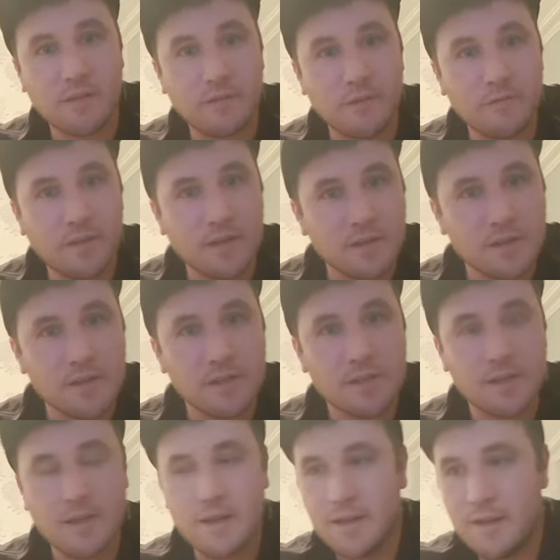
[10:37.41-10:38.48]
invented.
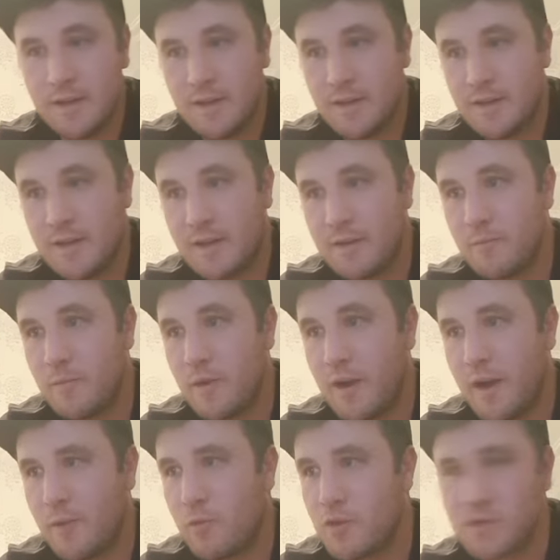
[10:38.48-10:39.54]
I
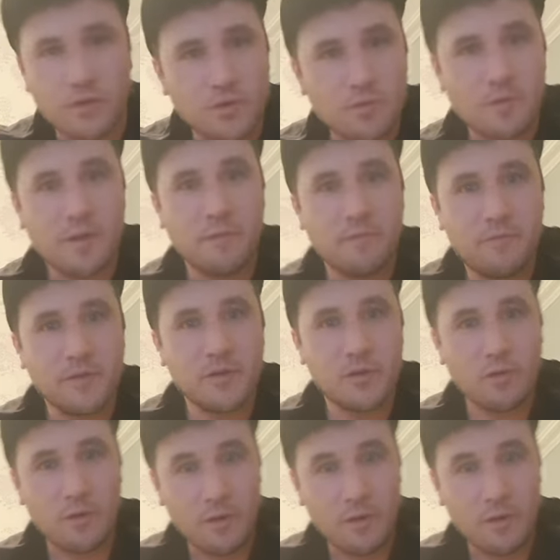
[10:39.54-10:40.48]
was going to do a nymph video